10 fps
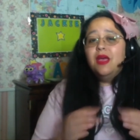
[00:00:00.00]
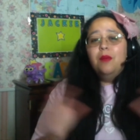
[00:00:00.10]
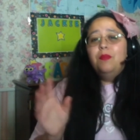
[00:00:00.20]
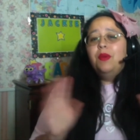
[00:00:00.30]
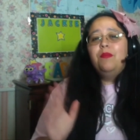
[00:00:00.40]

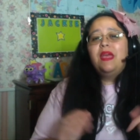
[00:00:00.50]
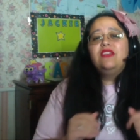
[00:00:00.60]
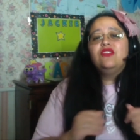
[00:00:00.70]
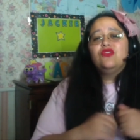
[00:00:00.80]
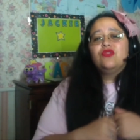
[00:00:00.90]
but may
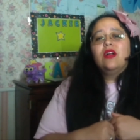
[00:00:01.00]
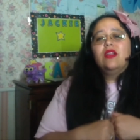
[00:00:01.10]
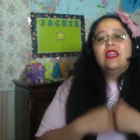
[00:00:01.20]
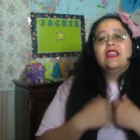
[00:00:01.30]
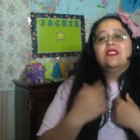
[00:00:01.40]
struggle
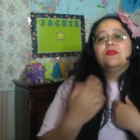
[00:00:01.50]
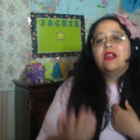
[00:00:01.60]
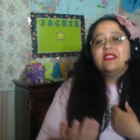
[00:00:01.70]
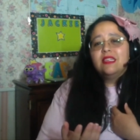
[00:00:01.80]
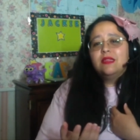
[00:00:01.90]

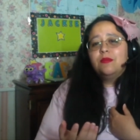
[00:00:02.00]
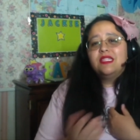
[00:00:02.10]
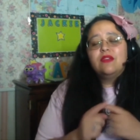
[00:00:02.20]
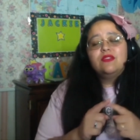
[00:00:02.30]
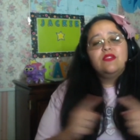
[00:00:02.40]
expressing
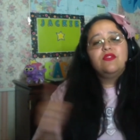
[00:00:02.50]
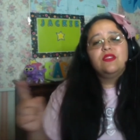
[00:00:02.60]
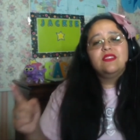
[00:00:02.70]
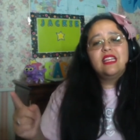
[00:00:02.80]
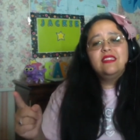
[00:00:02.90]
themselves in full
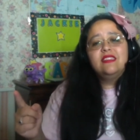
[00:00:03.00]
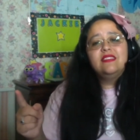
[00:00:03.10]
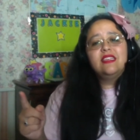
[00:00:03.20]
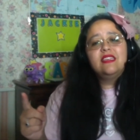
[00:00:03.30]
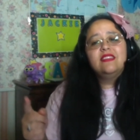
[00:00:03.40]

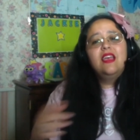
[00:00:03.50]
sentences,